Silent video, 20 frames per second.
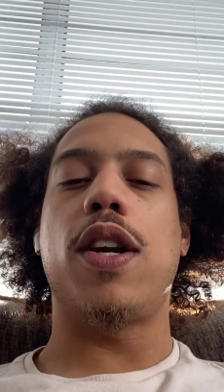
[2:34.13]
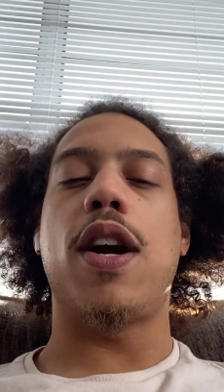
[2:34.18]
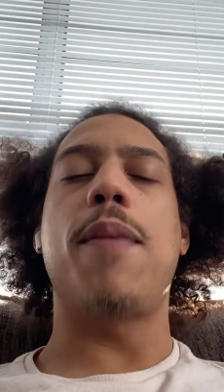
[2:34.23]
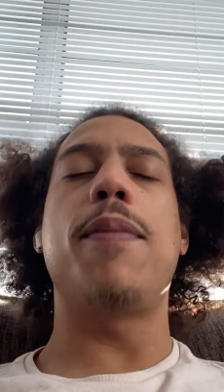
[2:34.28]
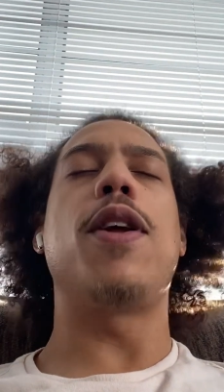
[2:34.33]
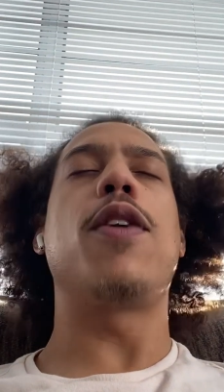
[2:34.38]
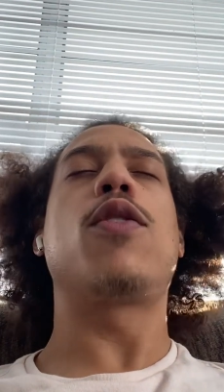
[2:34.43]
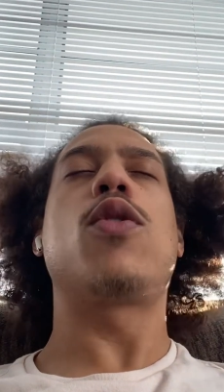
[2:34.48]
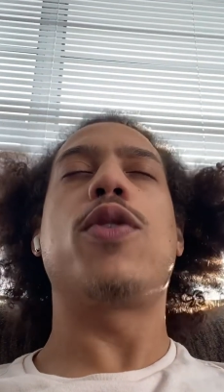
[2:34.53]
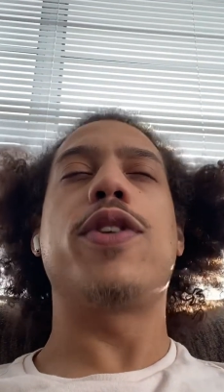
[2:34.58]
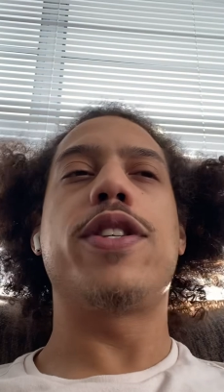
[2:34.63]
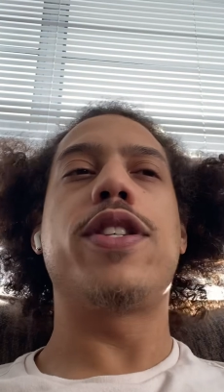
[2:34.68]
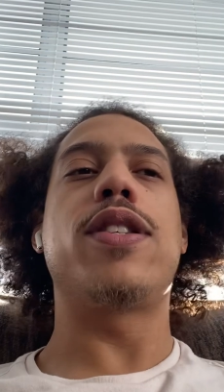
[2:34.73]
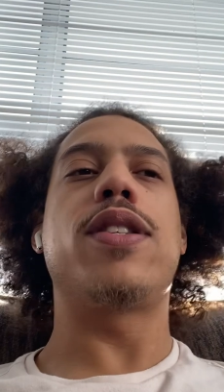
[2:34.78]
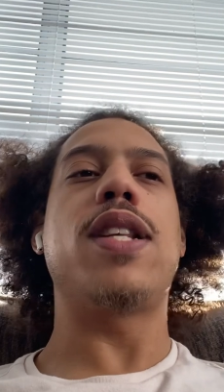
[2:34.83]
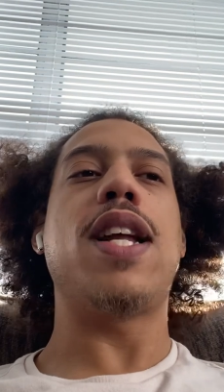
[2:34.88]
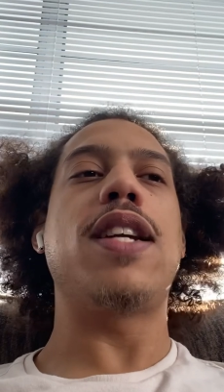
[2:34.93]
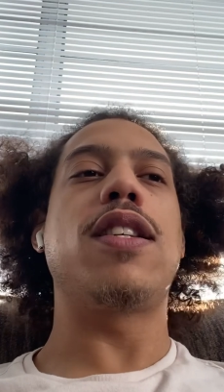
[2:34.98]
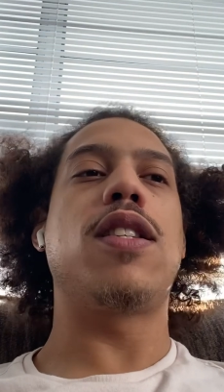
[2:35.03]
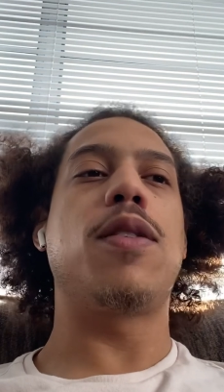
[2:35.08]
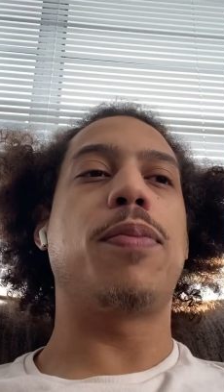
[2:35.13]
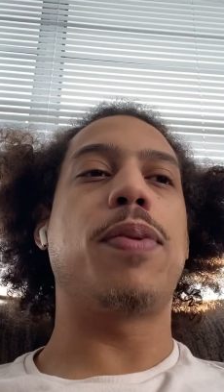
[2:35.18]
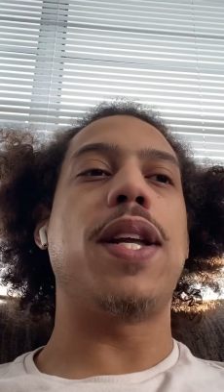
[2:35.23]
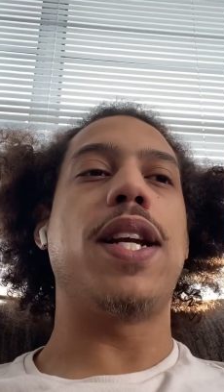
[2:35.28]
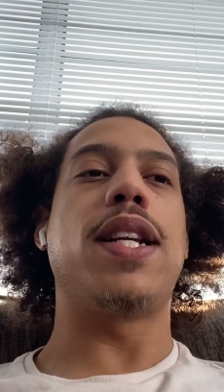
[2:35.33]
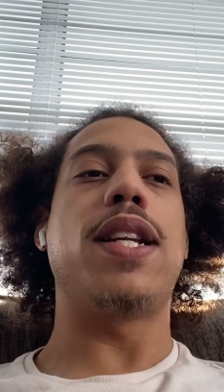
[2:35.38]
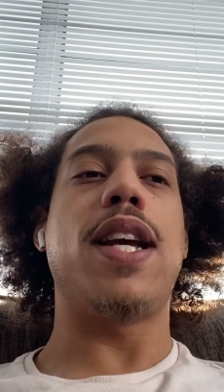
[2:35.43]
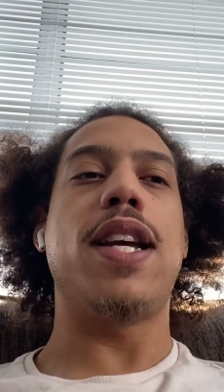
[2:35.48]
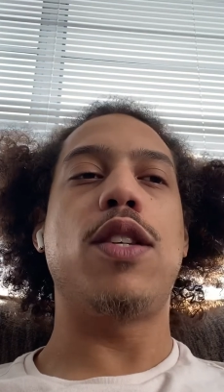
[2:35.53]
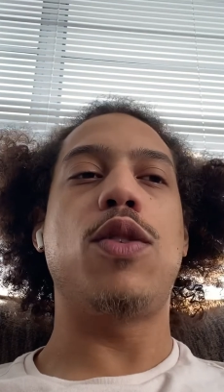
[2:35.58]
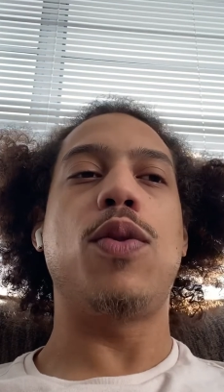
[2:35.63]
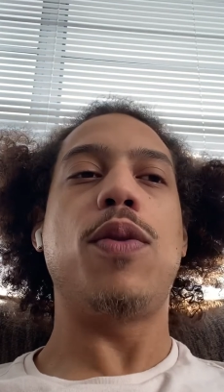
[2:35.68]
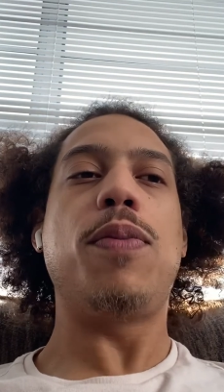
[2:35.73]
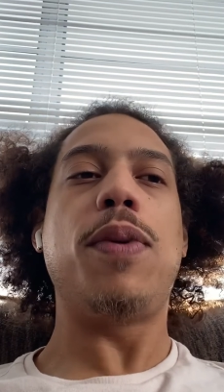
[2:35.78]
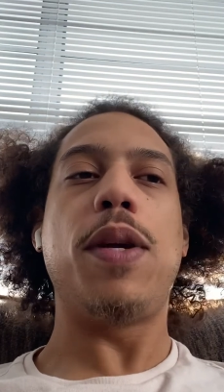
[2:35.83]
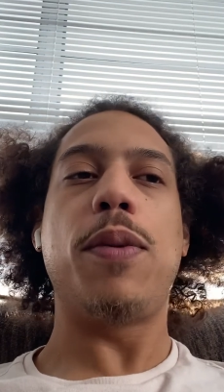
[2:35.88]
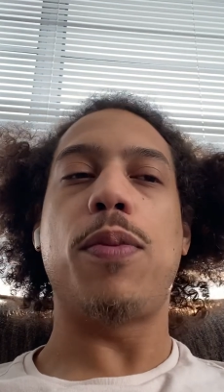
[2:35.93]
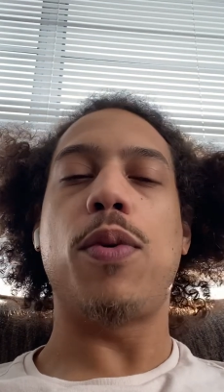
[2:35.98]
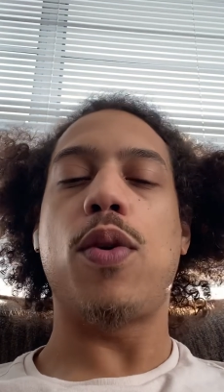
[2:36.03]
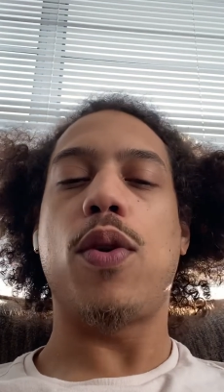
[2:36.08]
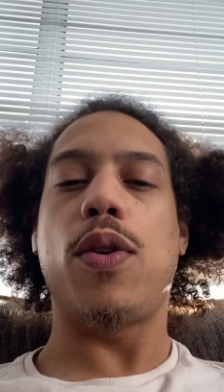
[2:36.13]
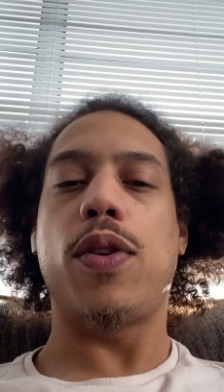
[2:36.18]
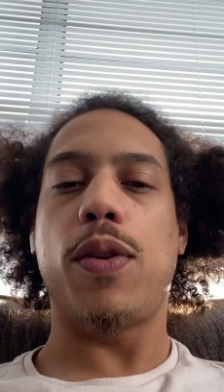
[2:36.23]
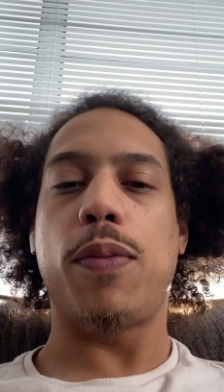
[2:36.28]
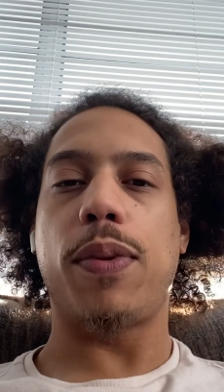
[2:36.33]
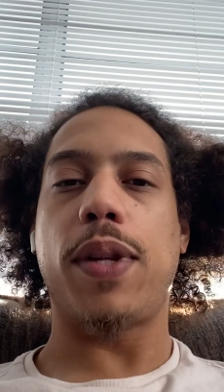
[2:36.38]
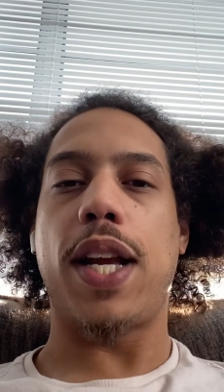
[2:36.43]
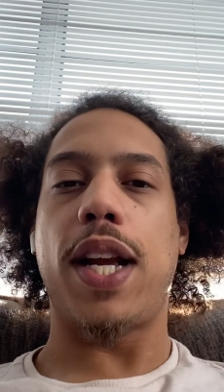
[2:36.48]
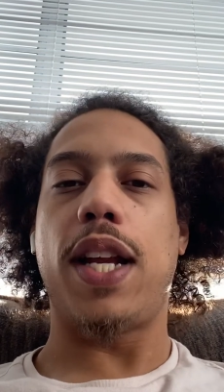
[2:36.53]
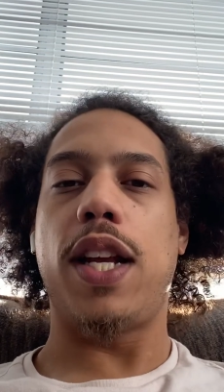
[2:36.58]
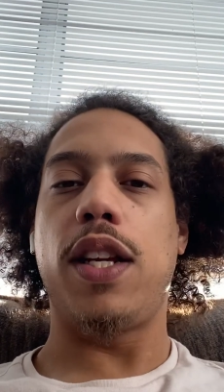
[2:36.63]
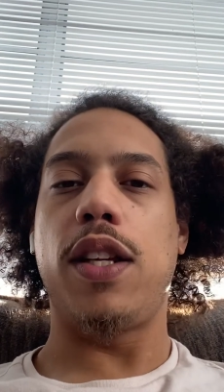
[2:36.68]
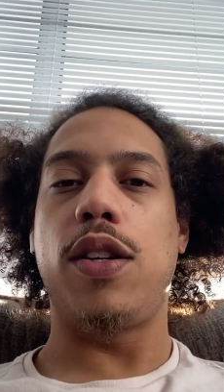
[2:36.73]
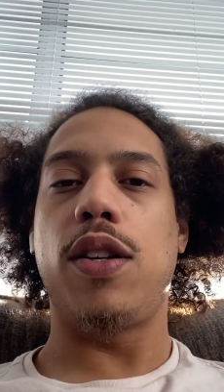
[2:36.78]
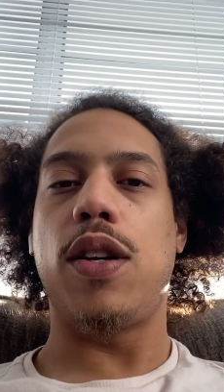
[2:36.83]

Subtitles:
I mean, of course, it's nice to play nice with people on the planet,